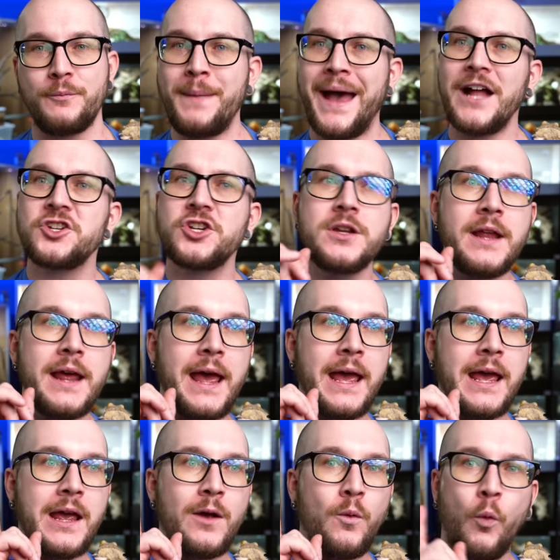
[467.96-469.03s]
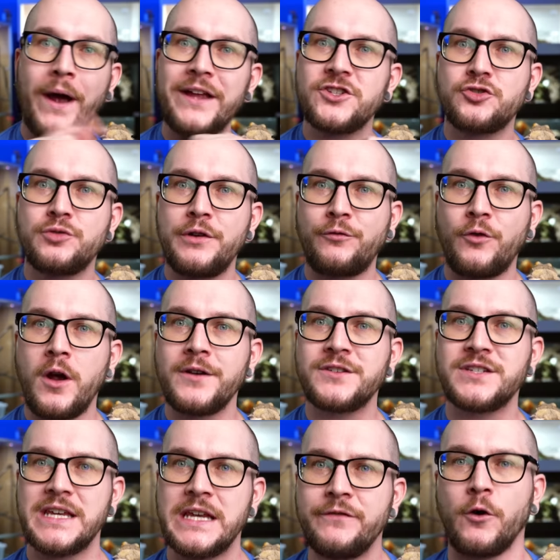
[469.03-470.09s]
Imagine a white tree
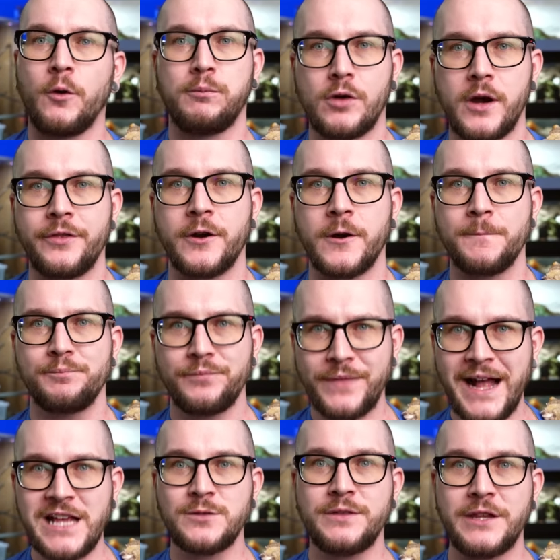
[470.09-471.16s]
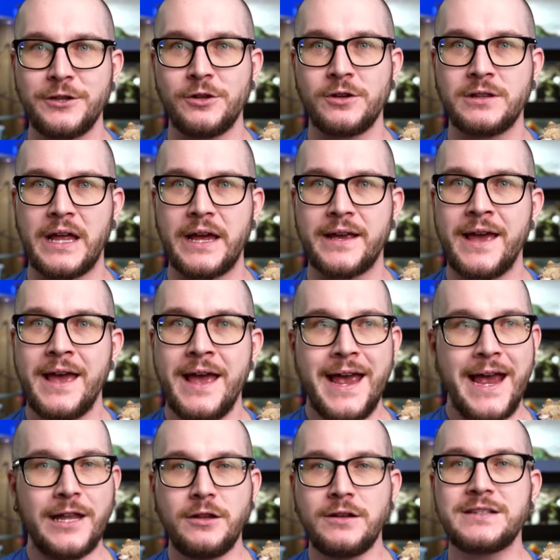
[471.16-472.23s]
frog's evil brother. That's what they look like.
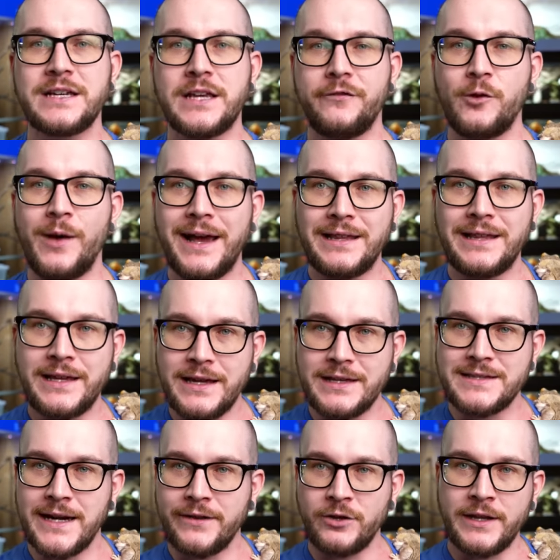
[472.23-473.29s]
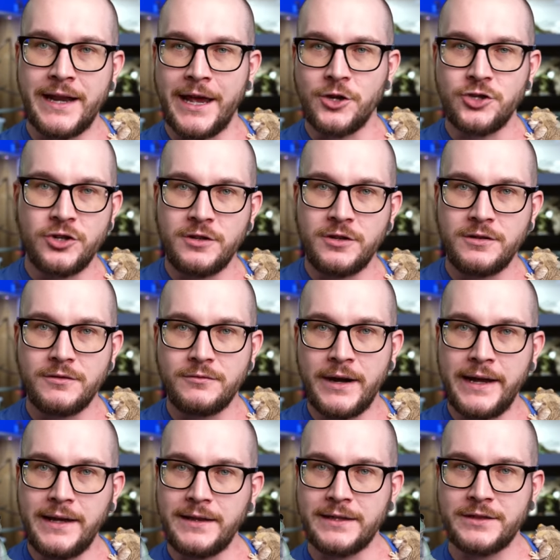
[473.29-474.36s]
It looks like if you had like a devil and angel,
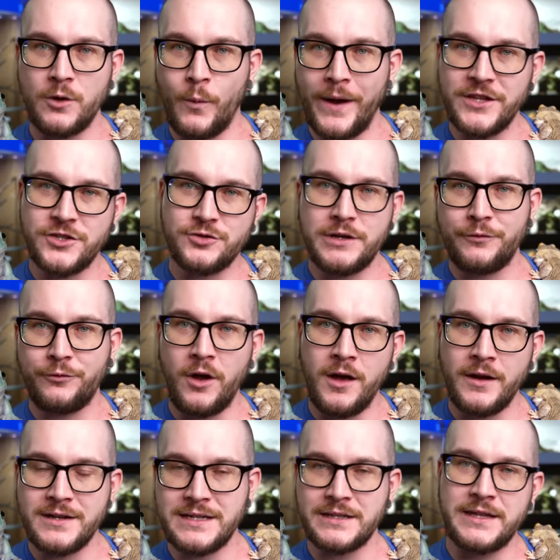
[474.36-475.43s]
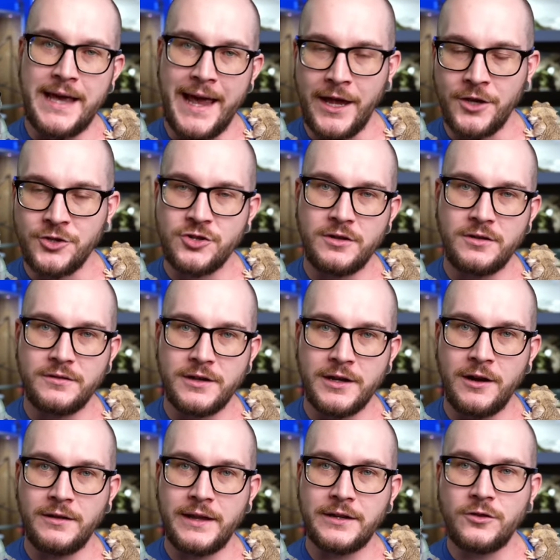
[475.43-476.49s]
right? Like the white tree frog is like the angel, you
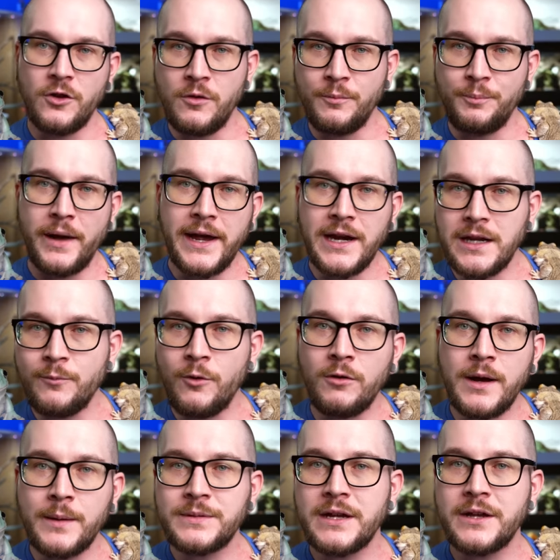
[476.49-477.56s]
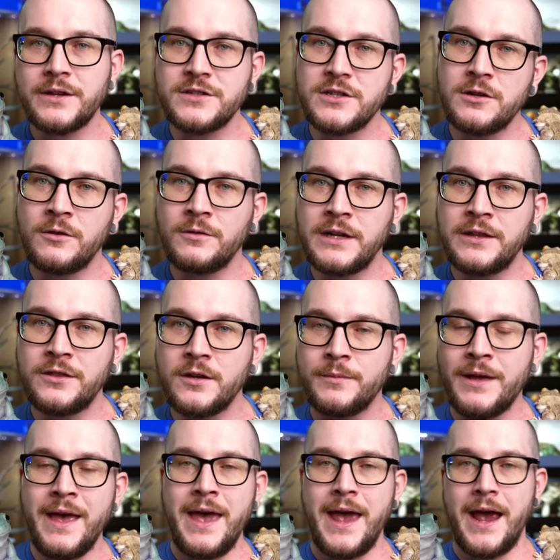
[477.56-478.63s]
know, like don't buy any more reptiles, you don't need
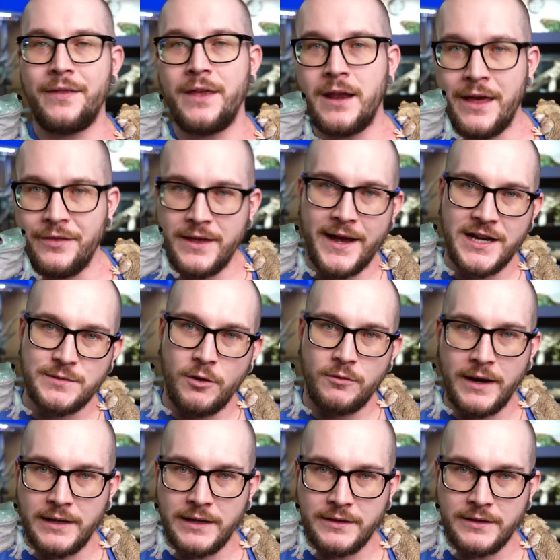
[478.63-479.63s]
them. And then at the expo, right?